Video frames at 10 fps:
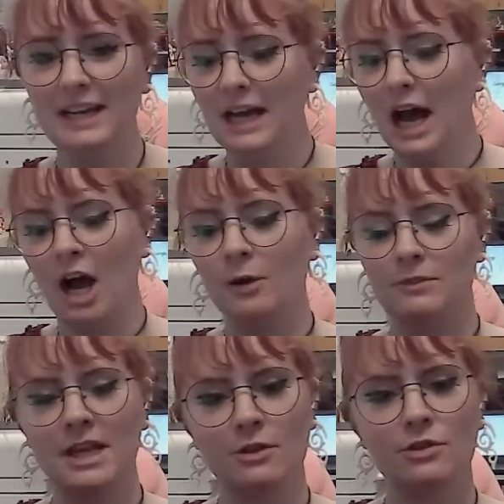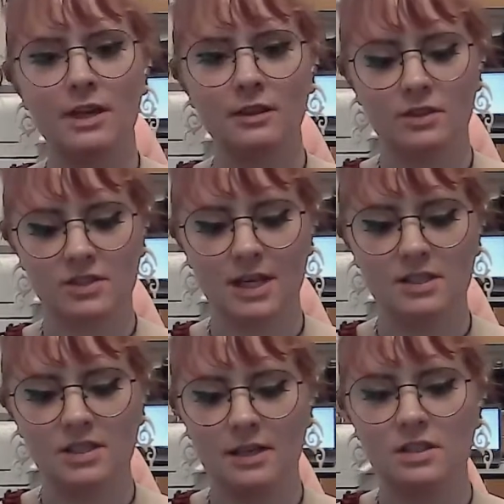The other thing that this
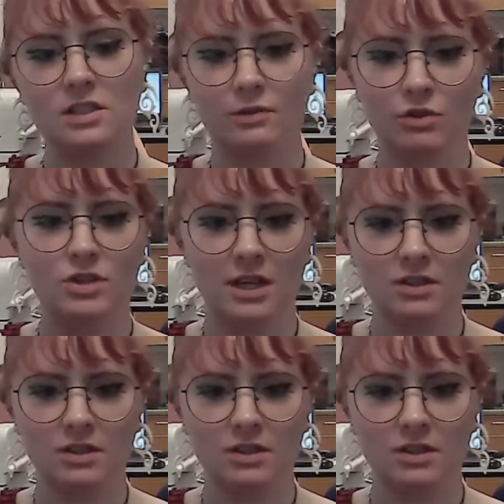case does is if you take